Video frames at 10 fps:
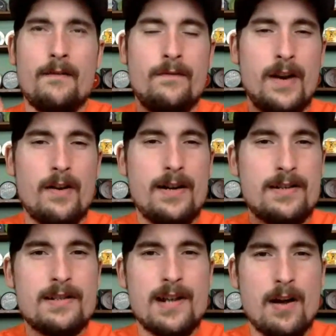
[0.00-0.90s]
very
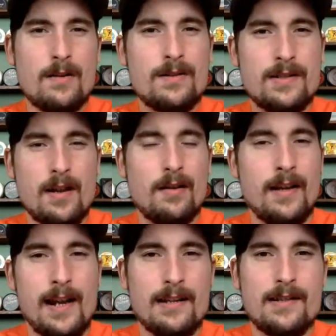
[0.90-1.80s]
subtle
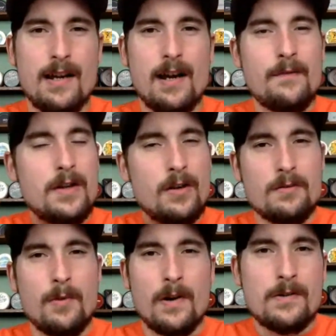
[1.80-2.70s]
hints of
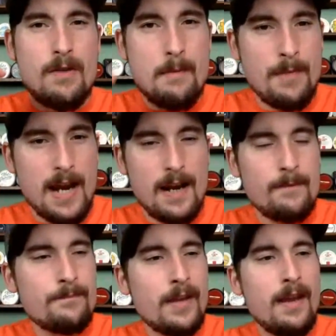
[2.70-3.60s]
Göteborg's Rapé,